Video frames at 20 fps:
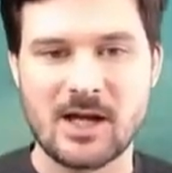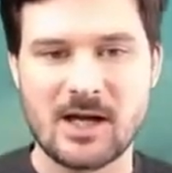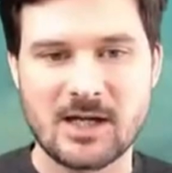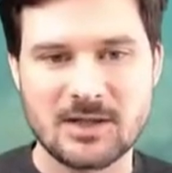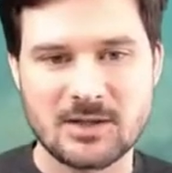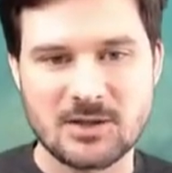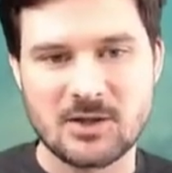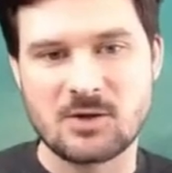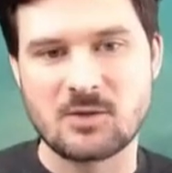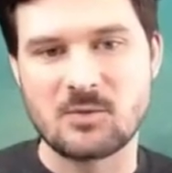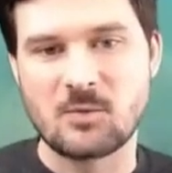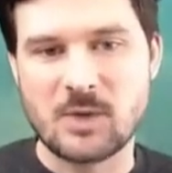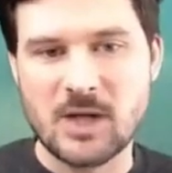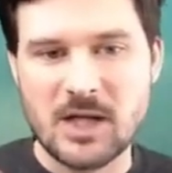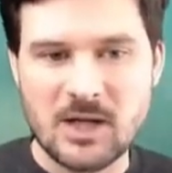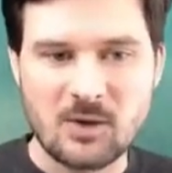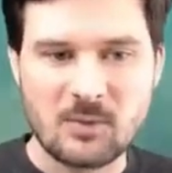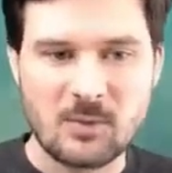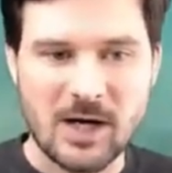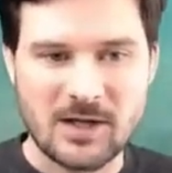is you can
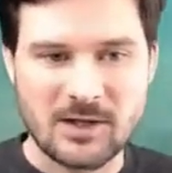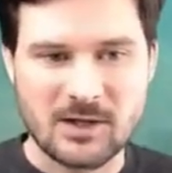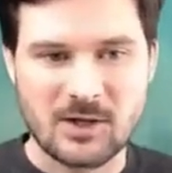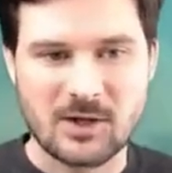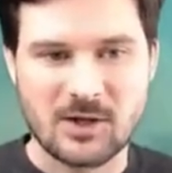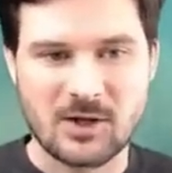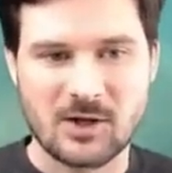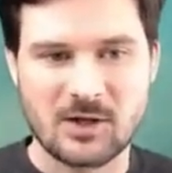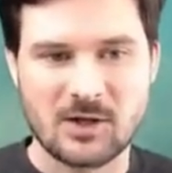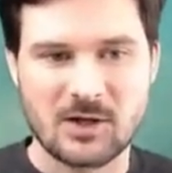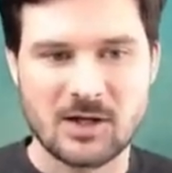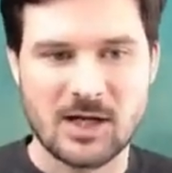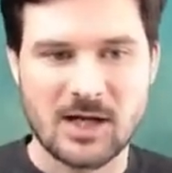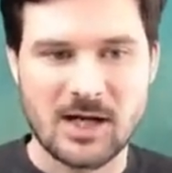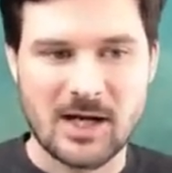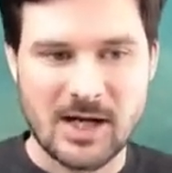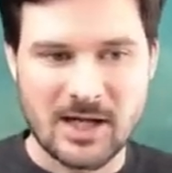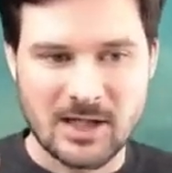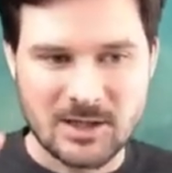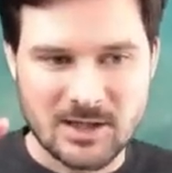peel back the curtain and
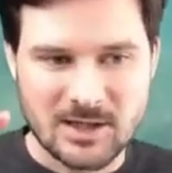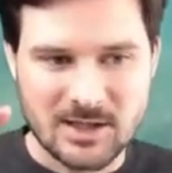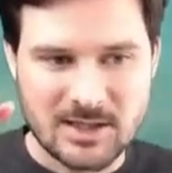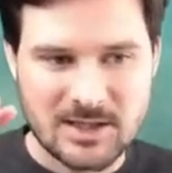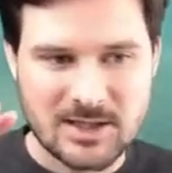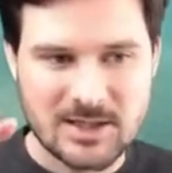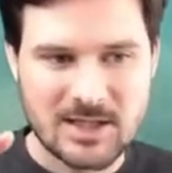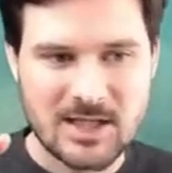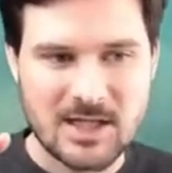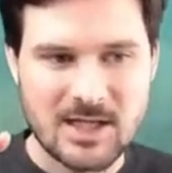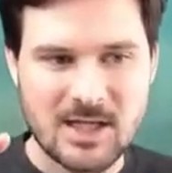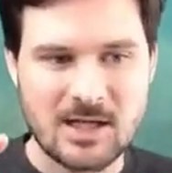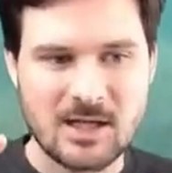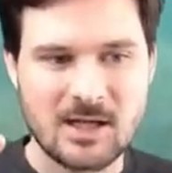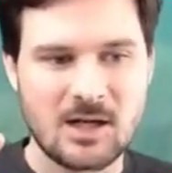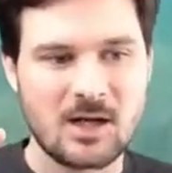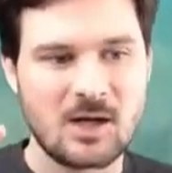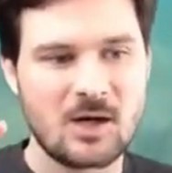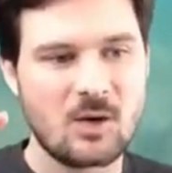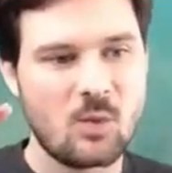actually see
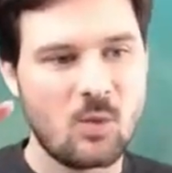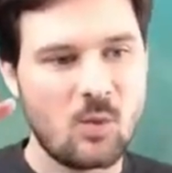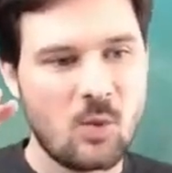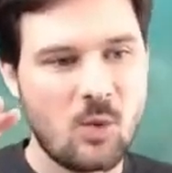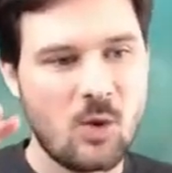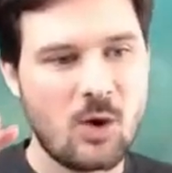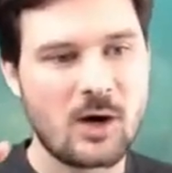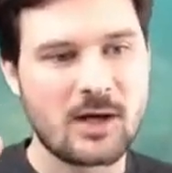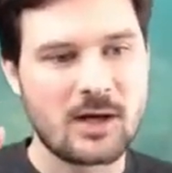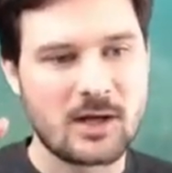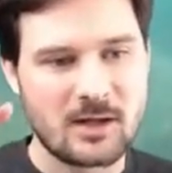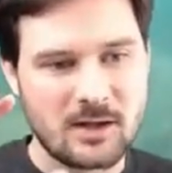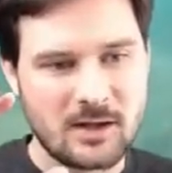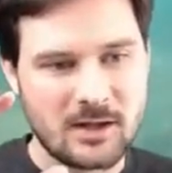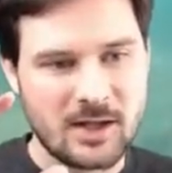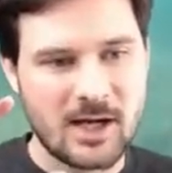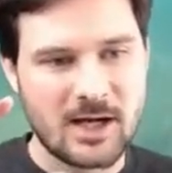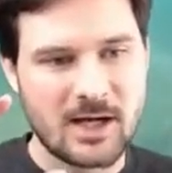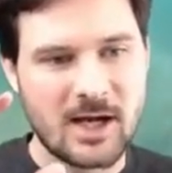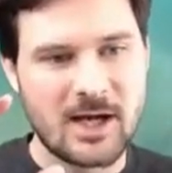what
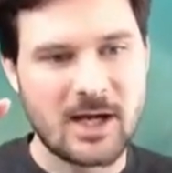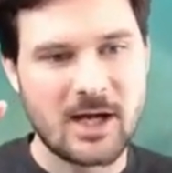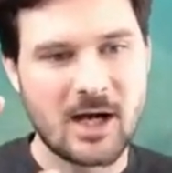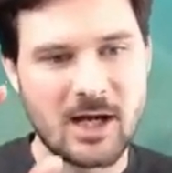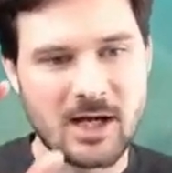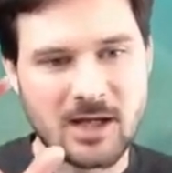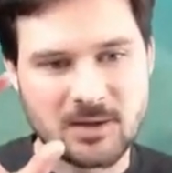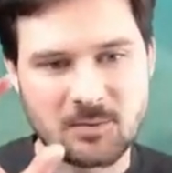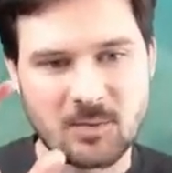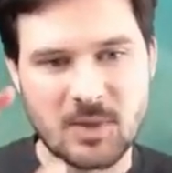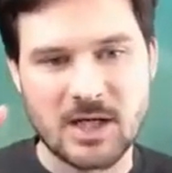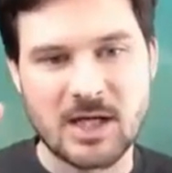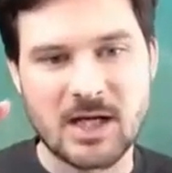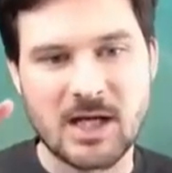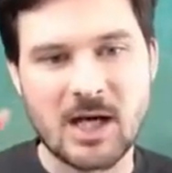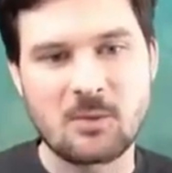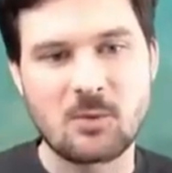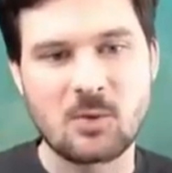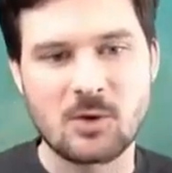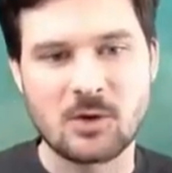that AI is picking
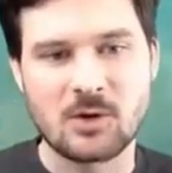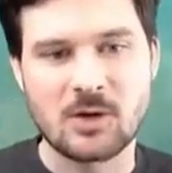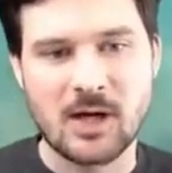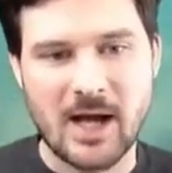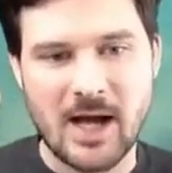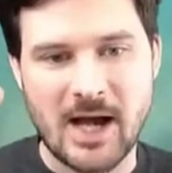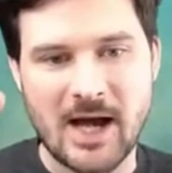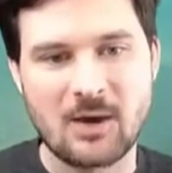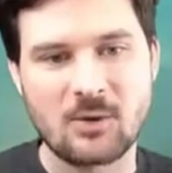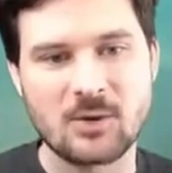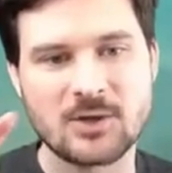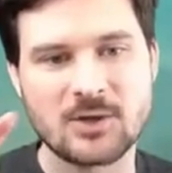up on, how it's